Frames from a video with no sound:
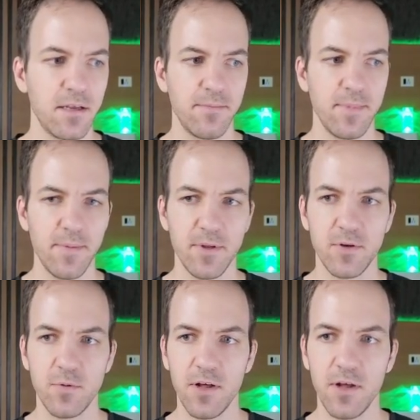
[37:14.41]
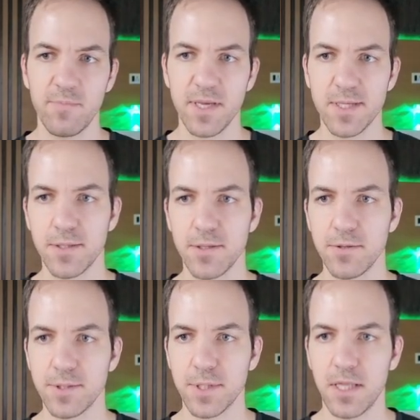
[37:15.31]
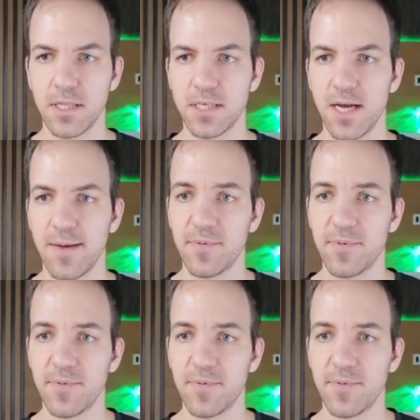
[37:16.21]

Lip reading: Maybe 12 pixels on the top